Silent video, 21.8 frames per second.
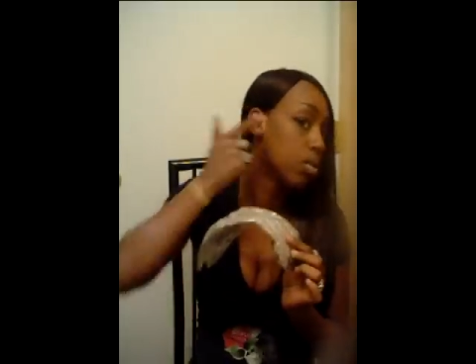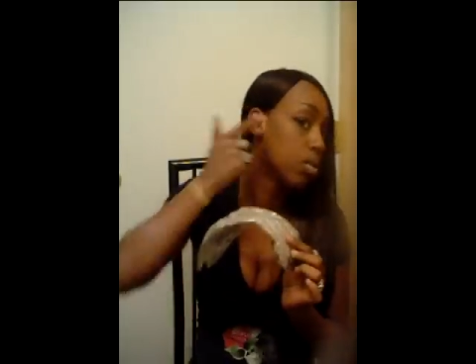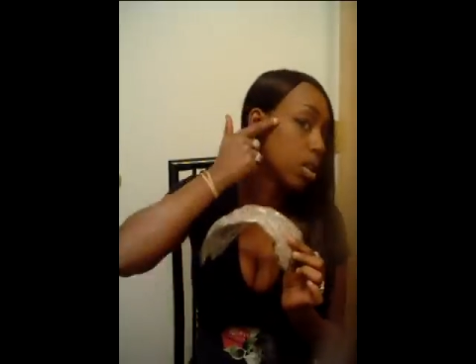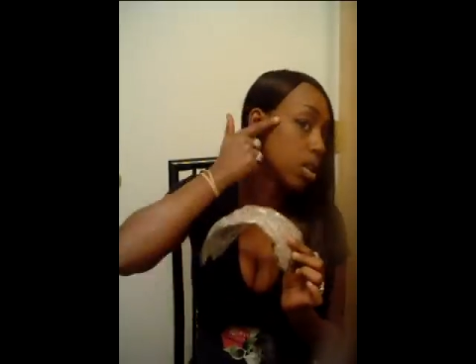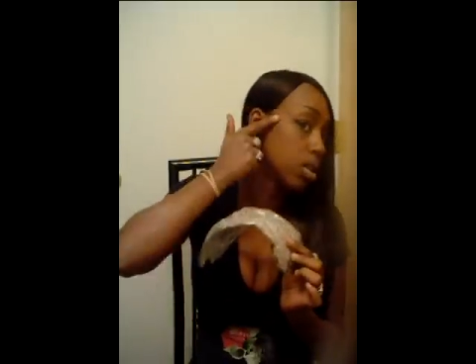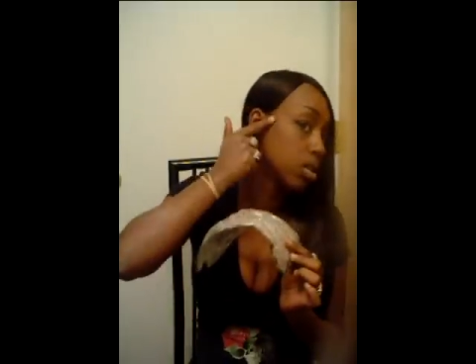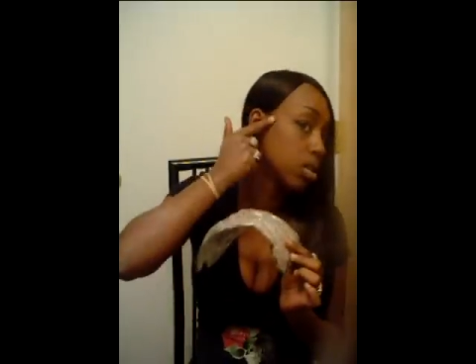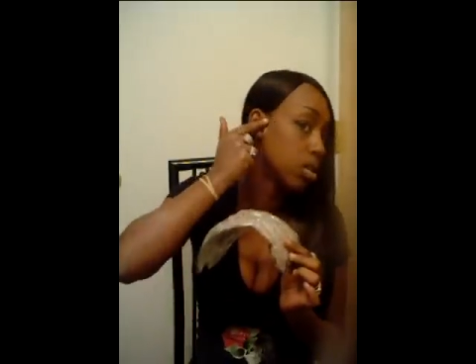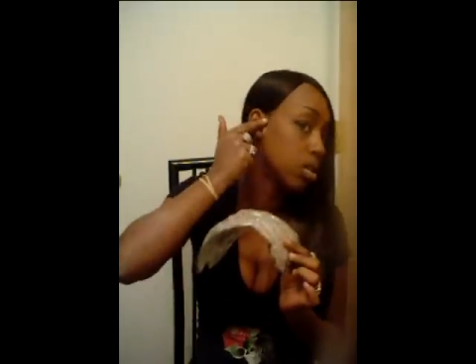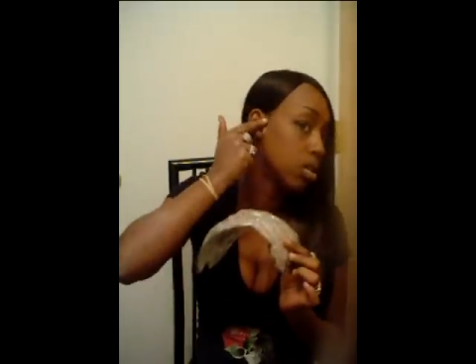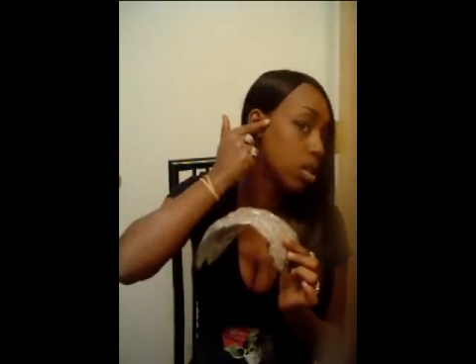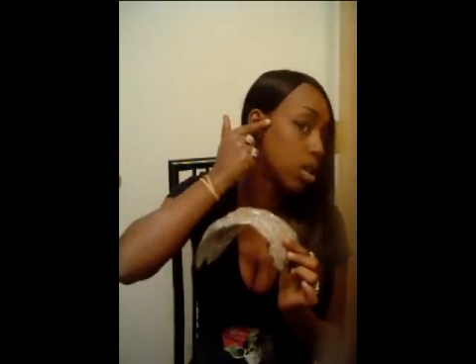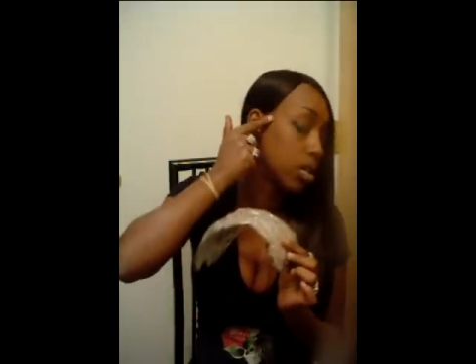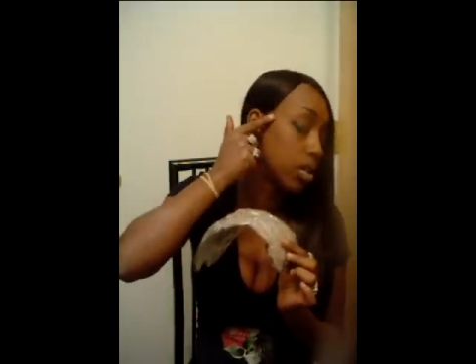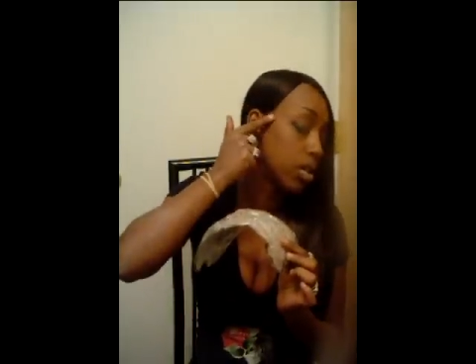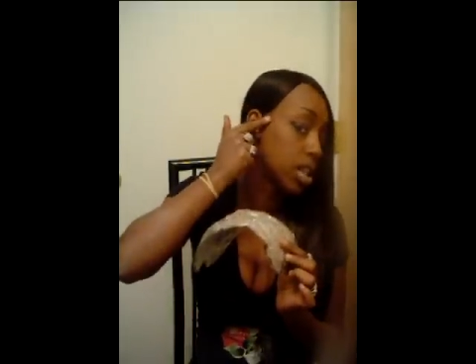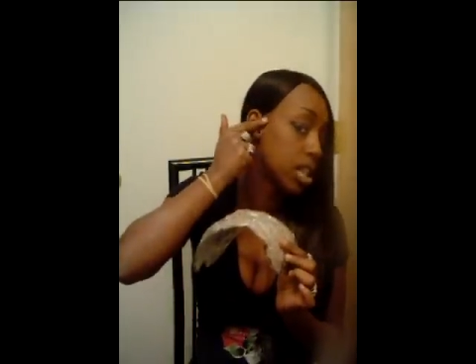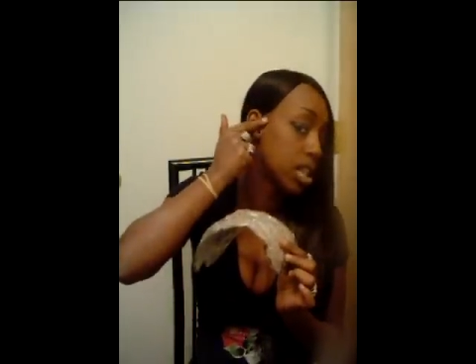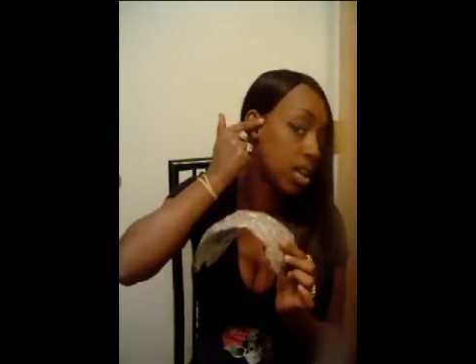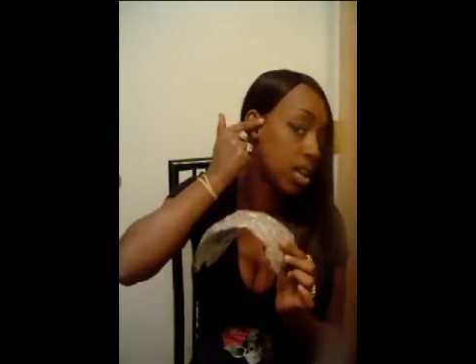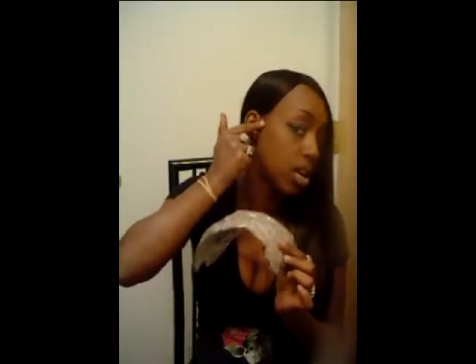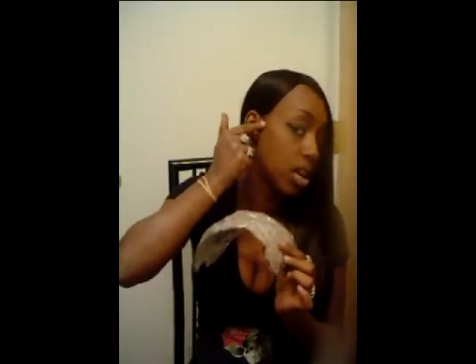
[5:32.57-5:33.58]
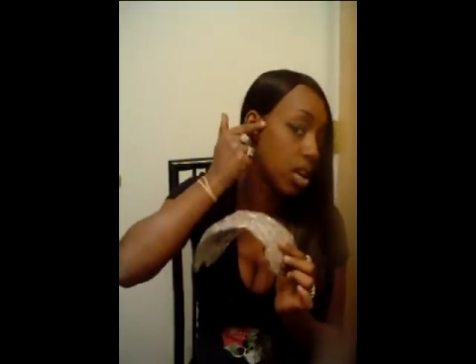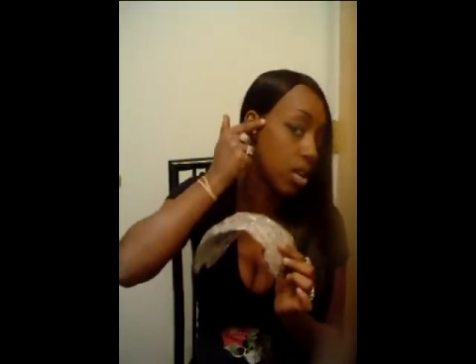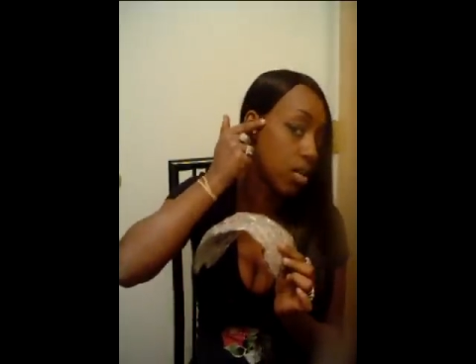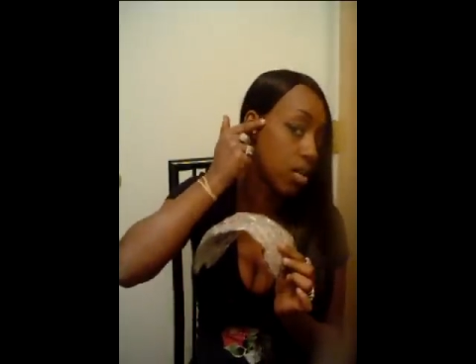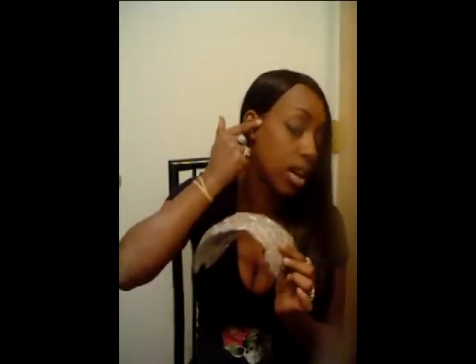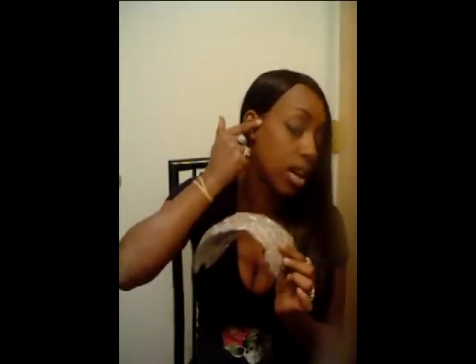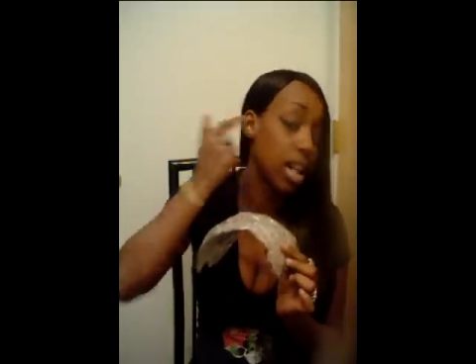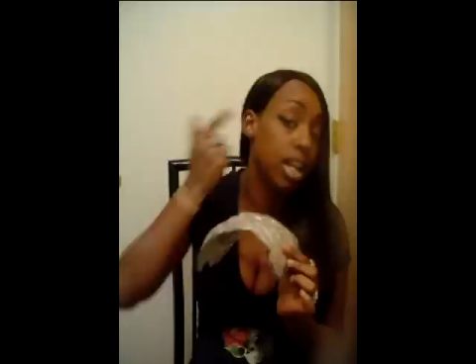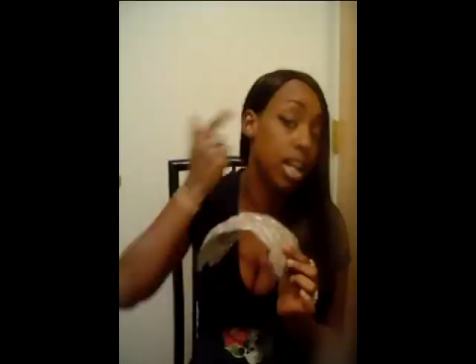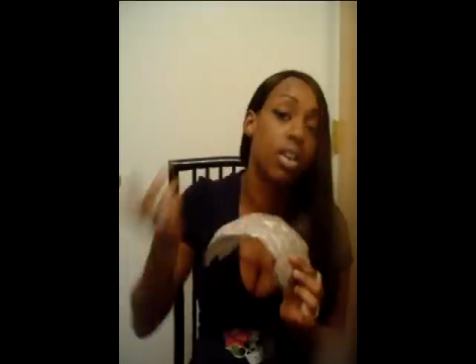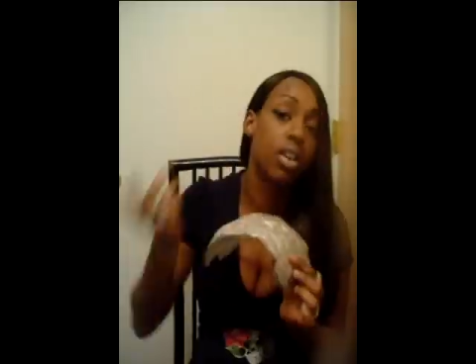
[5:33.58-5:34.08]
where, you know, this area
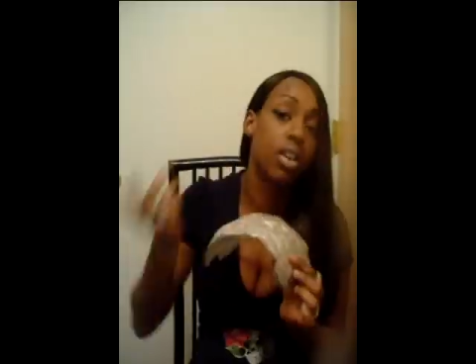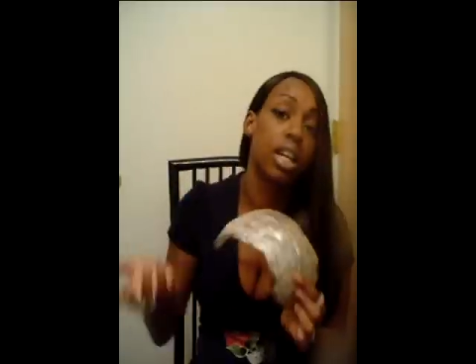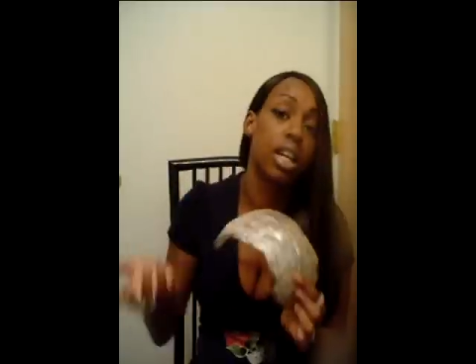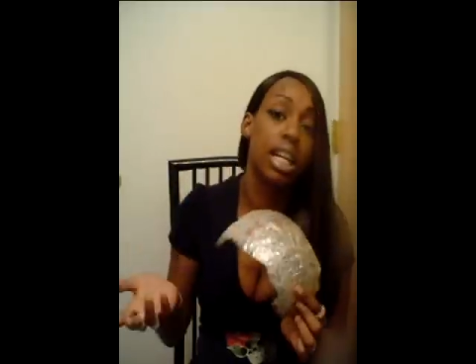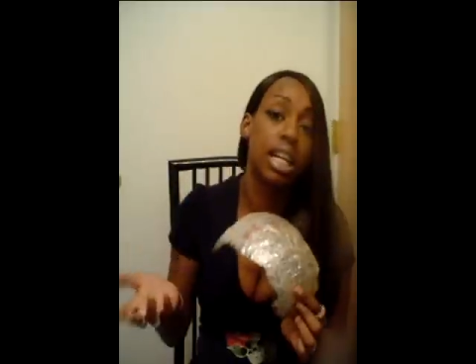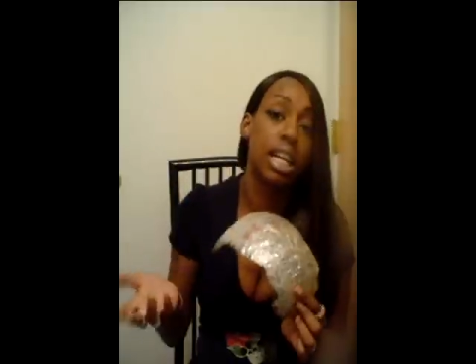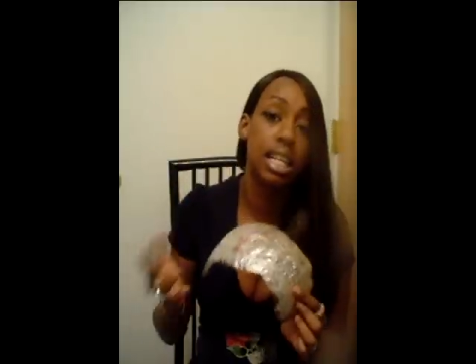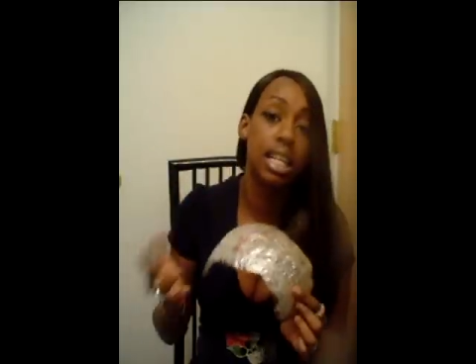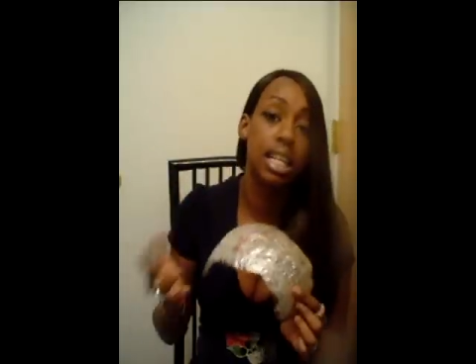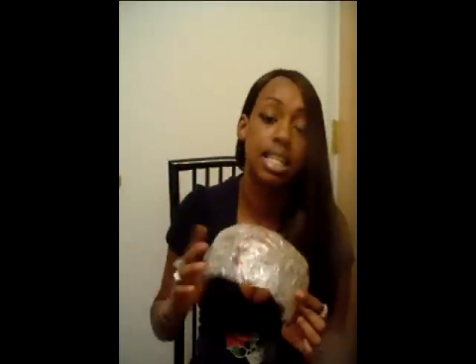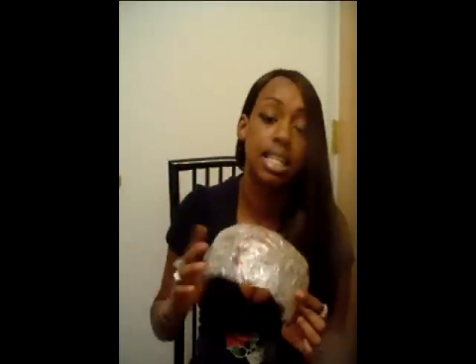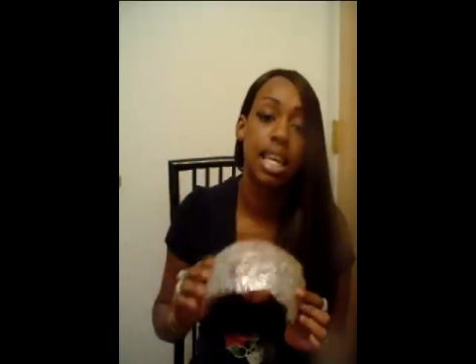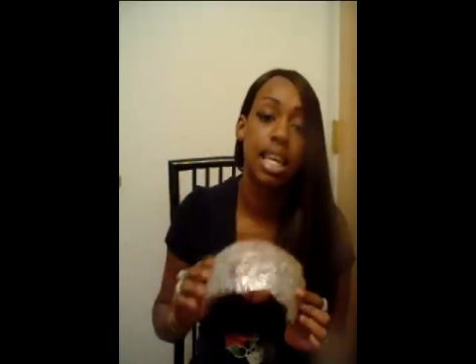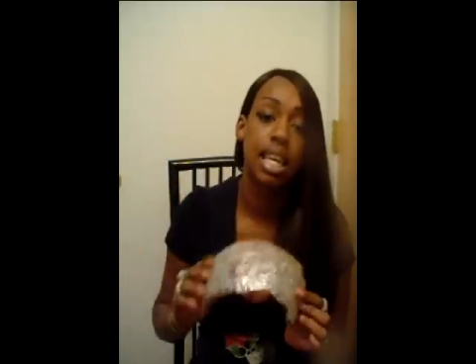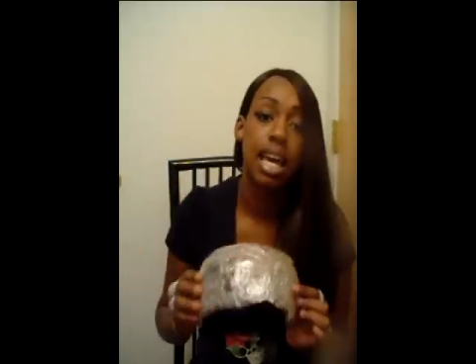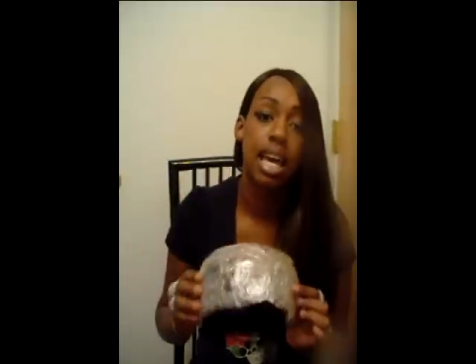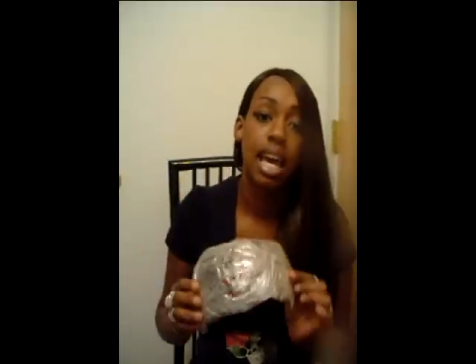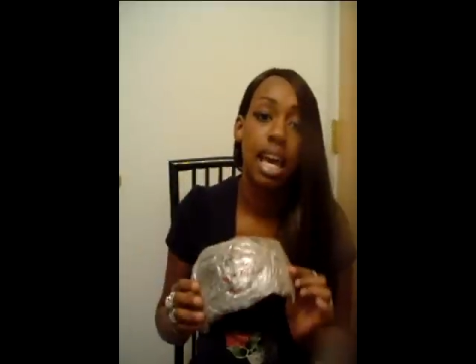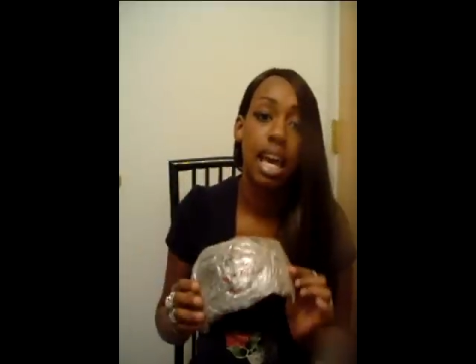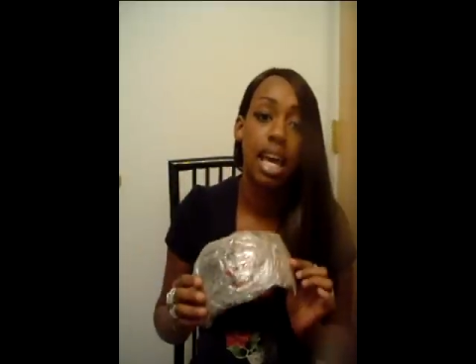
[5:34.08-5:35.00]
right here ends.